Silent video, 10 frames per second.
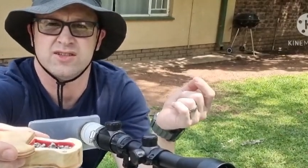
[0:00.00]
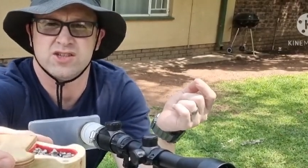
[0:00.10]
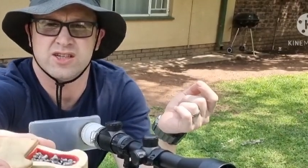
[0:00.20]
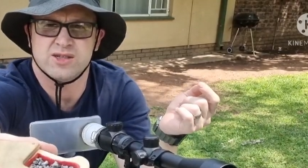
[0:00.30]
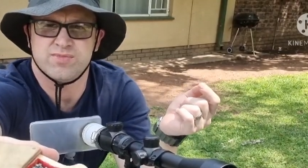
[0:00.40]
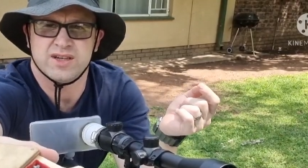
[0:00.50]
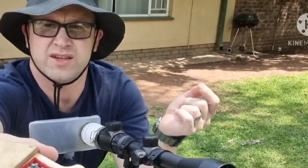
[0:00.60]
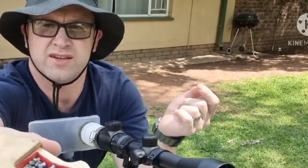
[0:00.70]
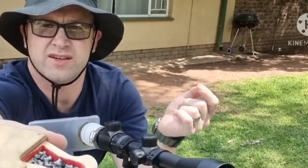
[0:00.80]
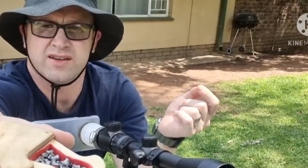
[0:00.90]

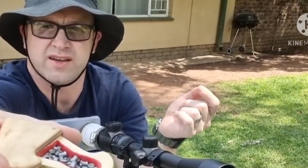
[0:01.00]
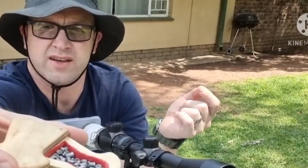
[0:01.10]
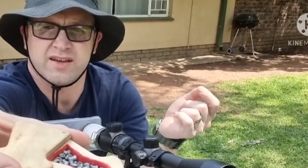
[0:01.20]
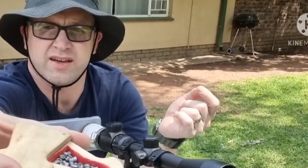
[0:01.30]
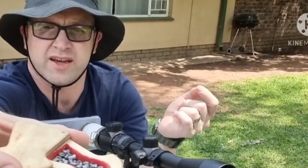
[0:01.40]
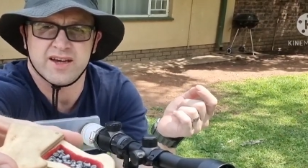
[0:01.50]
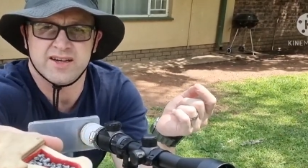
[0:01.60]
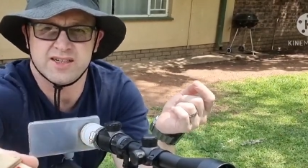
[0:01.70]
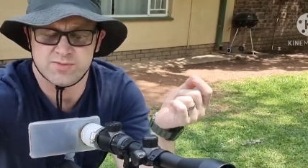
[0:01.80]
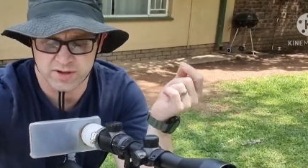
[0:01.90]
JSB
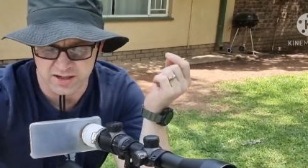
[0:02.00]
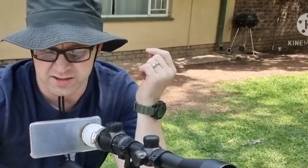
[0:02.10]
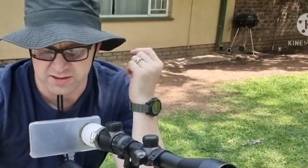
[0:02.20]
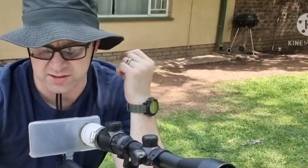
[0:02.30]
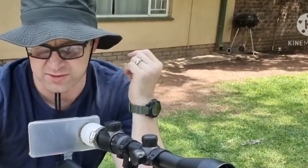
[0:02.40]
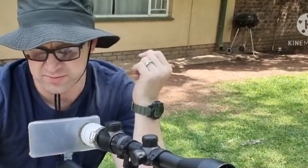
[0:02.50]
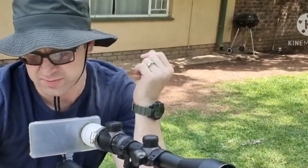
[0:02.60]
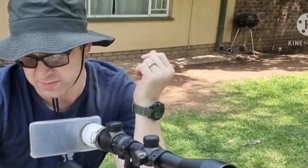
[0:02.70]
Hades pellets, so